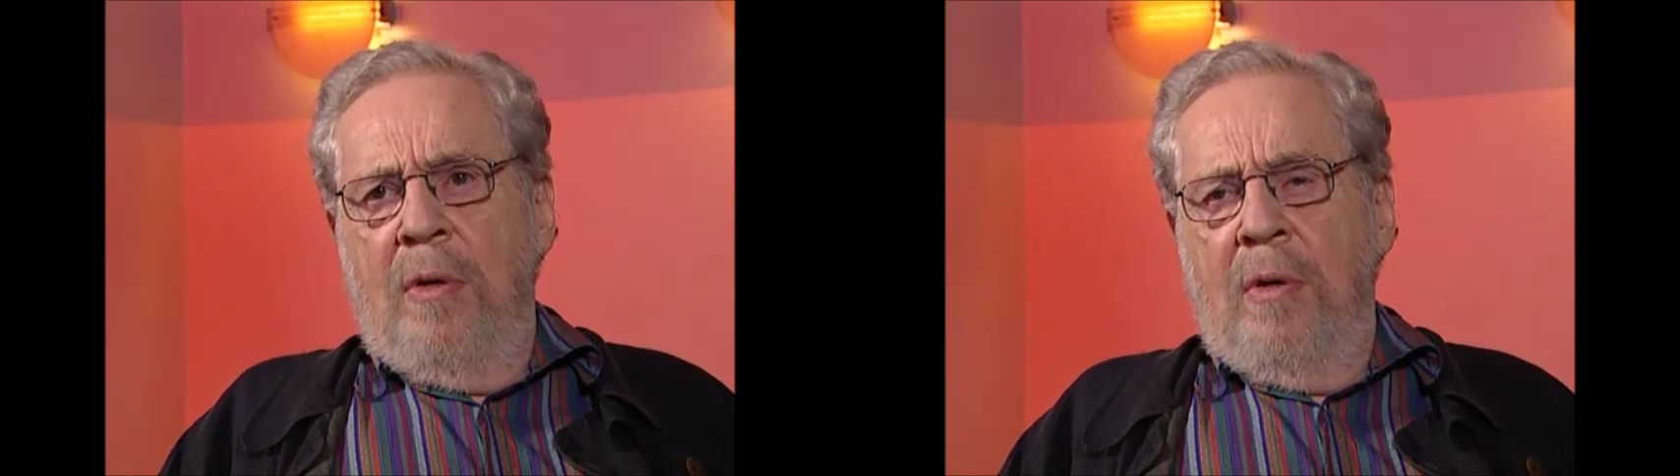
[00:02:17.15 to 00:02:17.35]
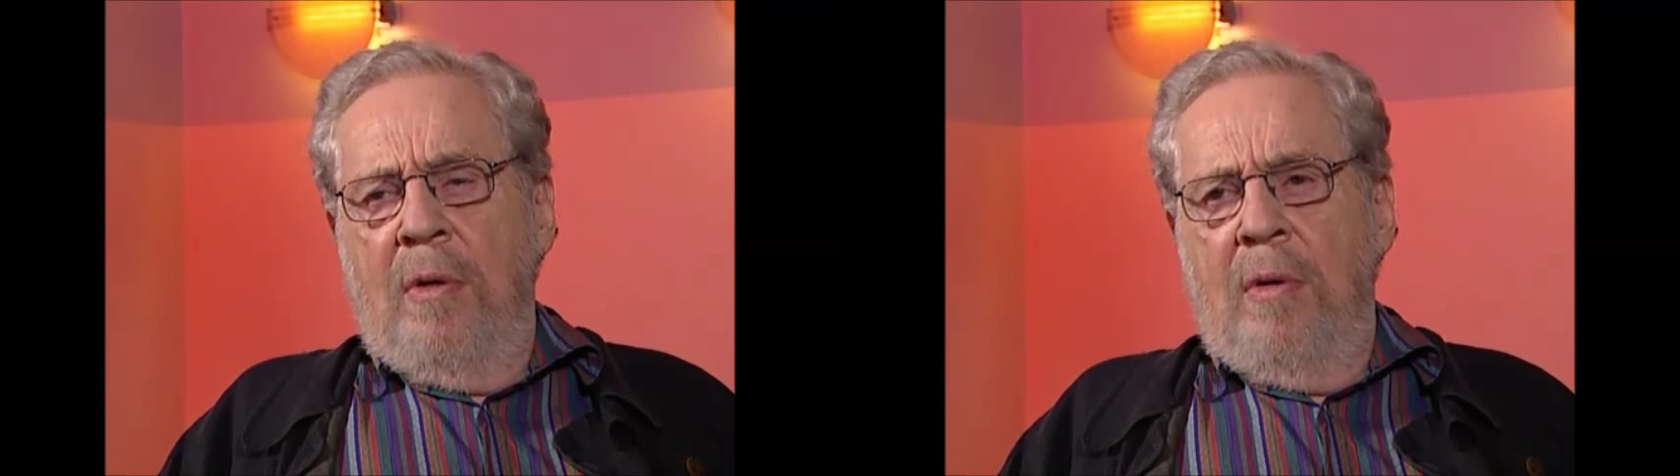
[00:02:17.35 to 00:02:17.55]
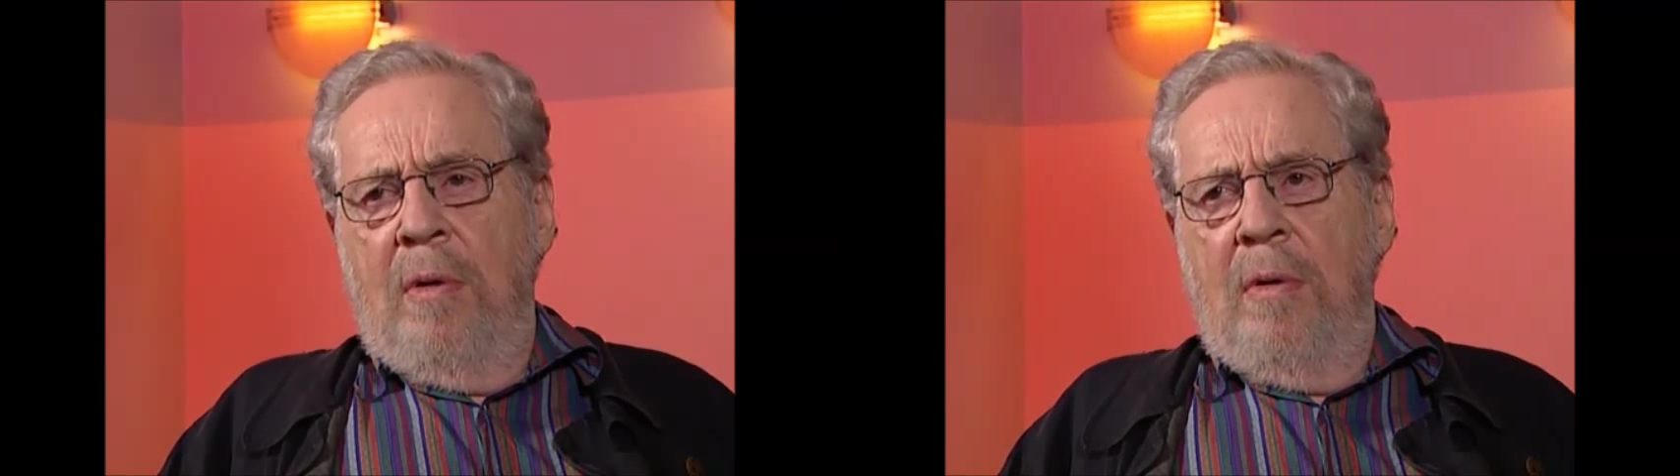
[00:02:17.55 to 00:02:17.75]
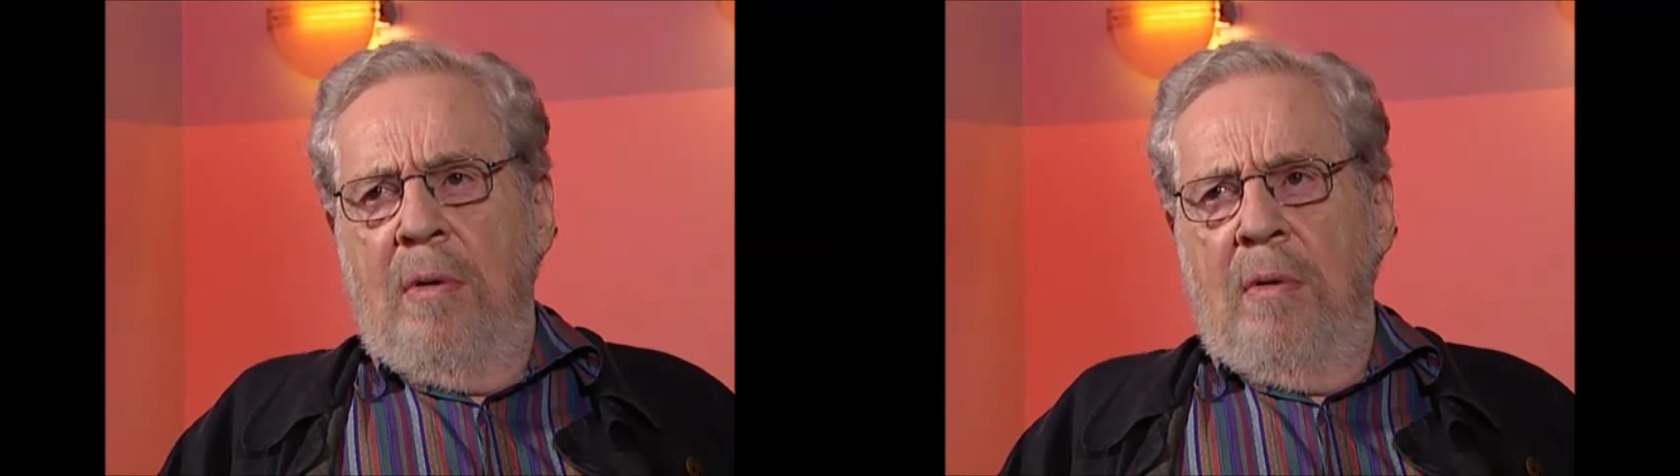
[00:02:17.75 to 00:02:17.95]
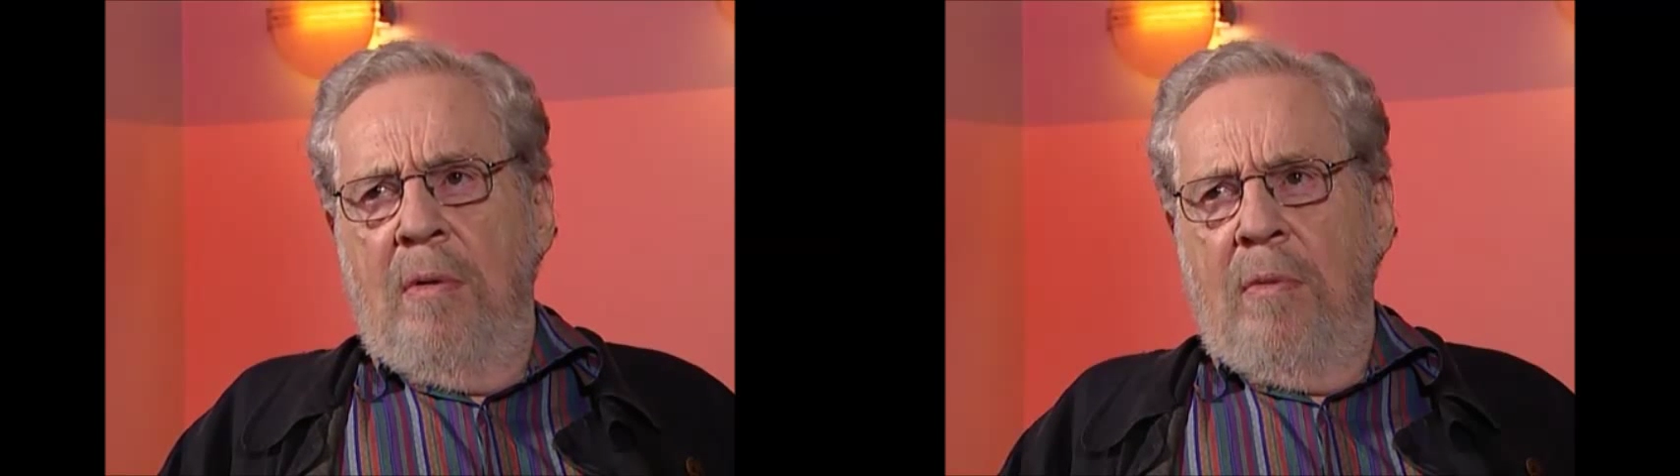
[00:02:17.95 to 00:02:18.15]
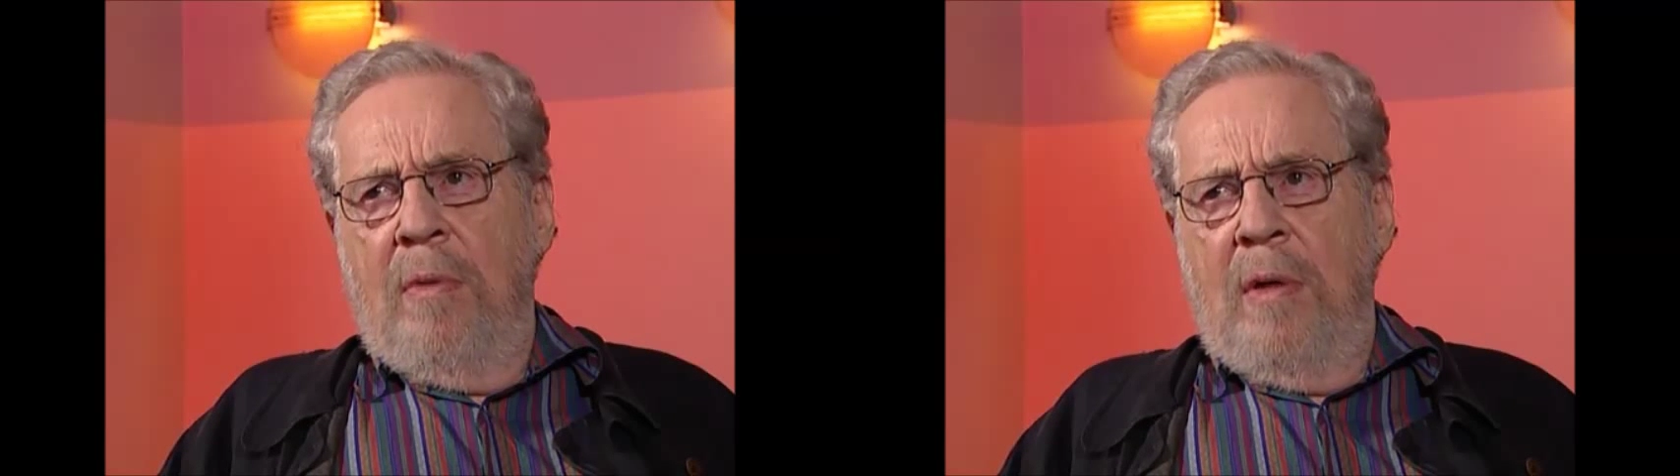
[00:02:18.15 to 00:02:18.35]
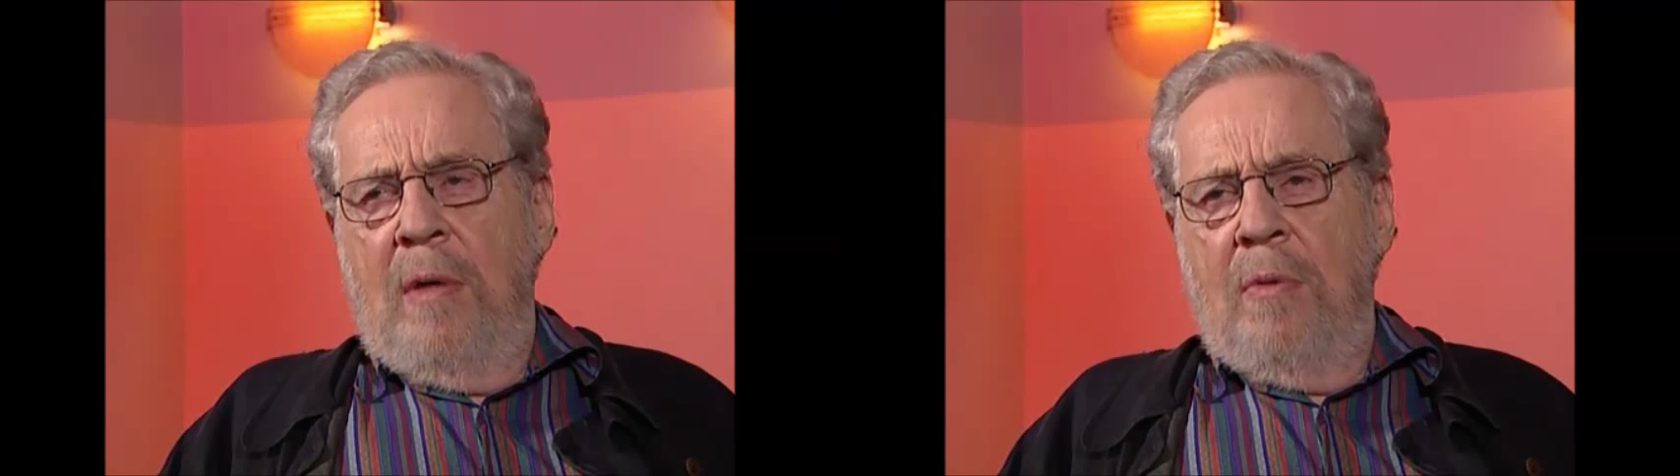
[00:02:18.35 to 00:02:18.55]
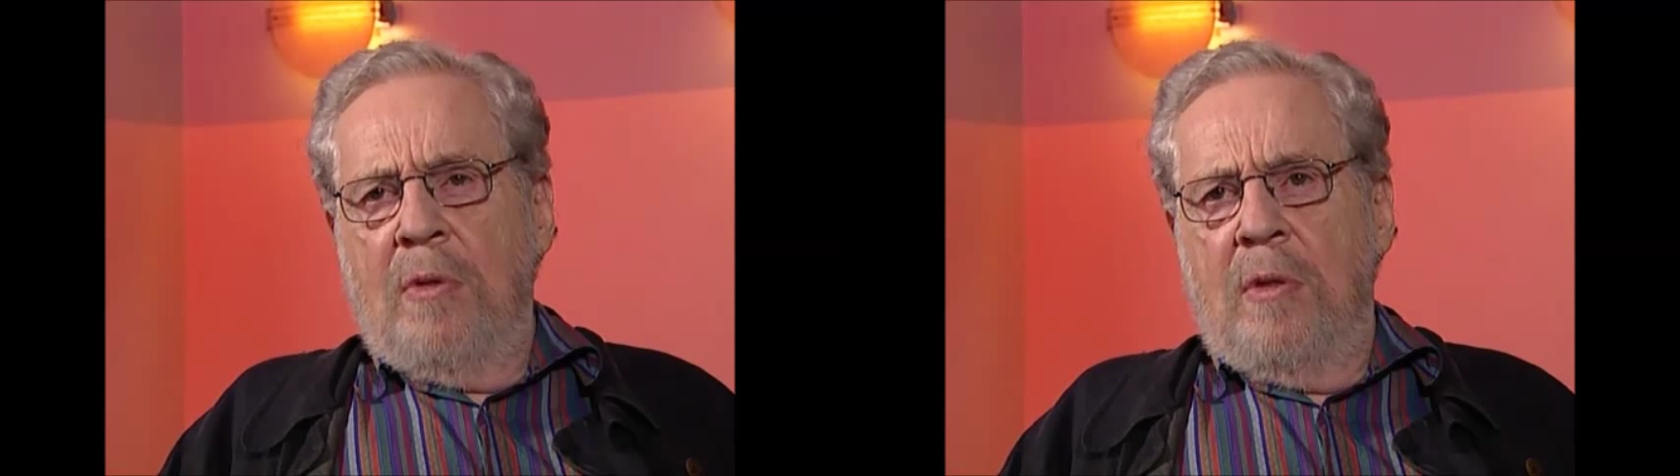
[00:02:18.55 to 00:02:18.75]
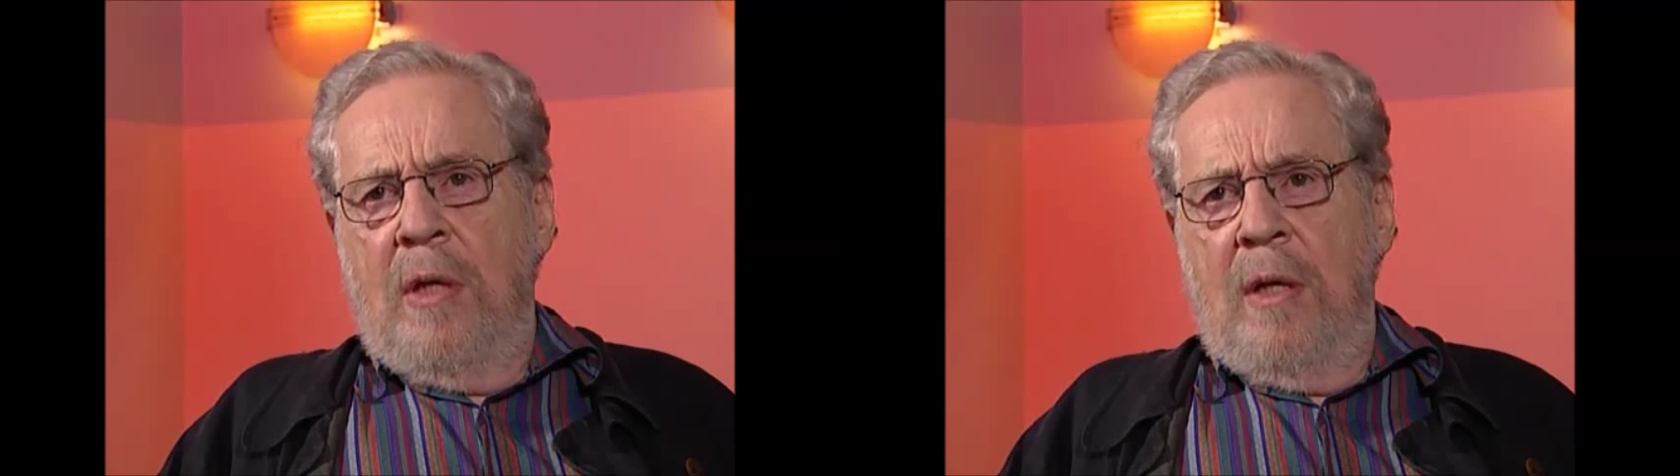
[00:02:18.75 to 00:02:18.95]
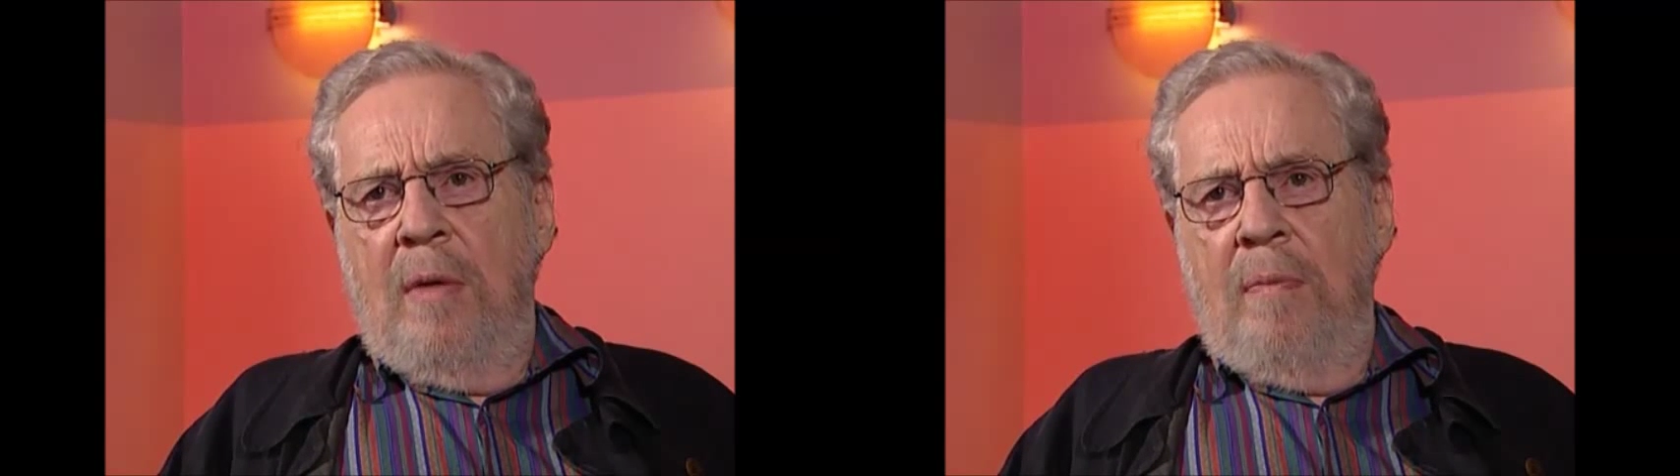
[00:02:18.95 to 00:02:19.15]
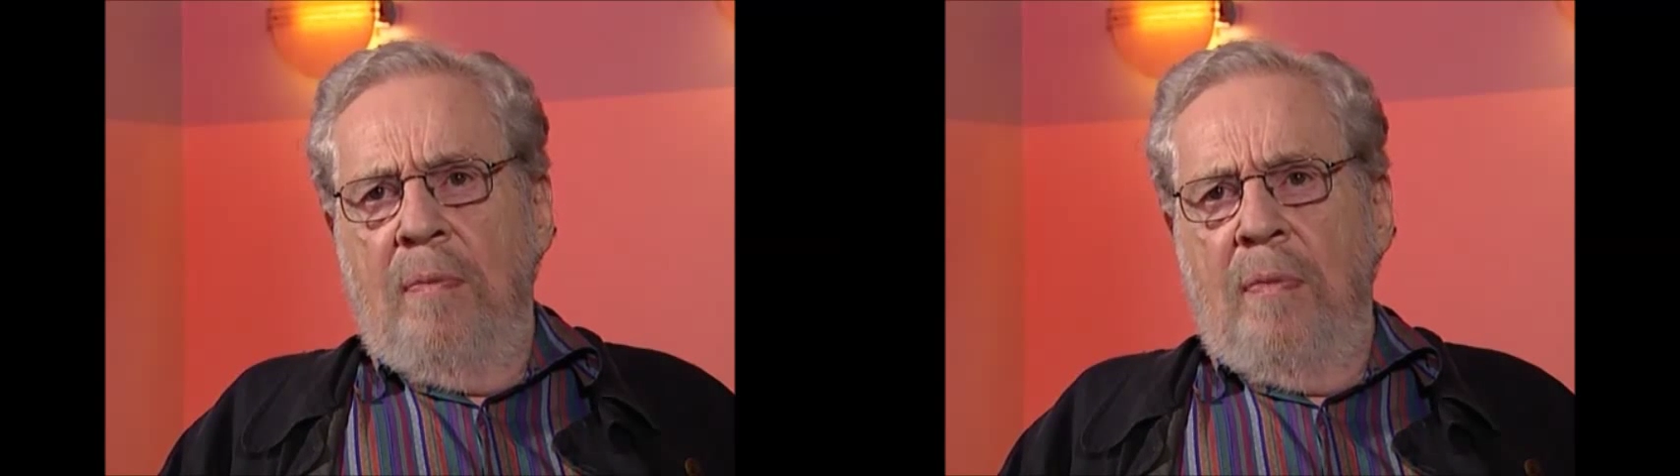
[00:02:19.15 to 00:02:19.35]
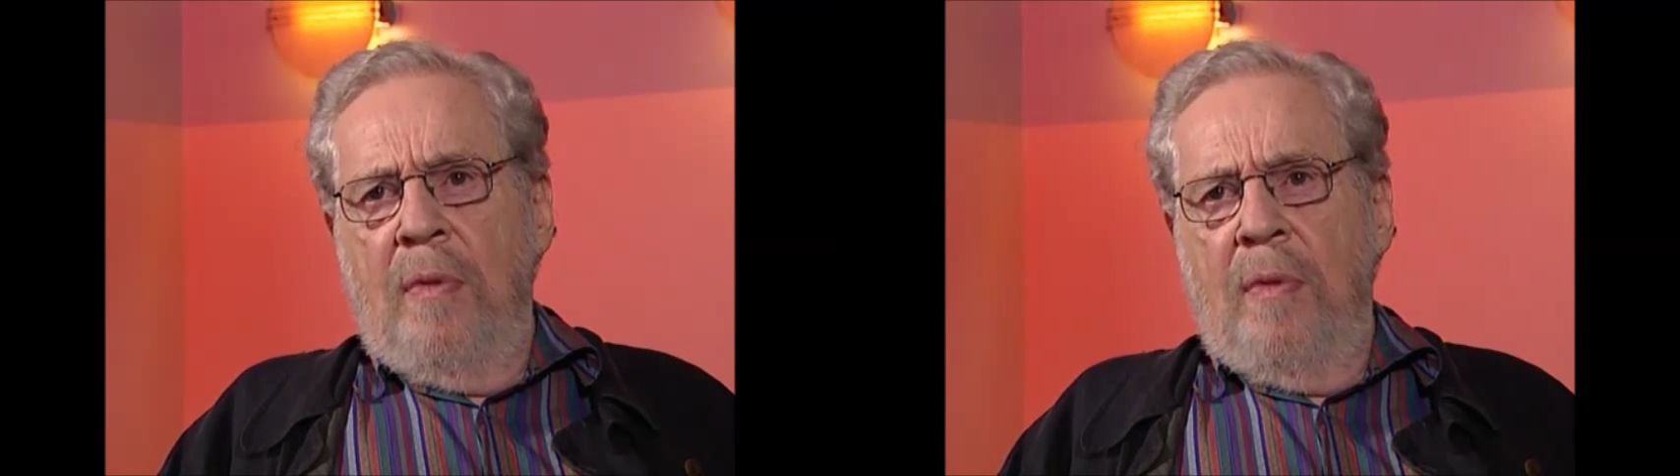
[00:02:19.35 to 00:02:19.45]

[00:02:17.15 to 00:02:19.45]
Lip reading: the, when it was done.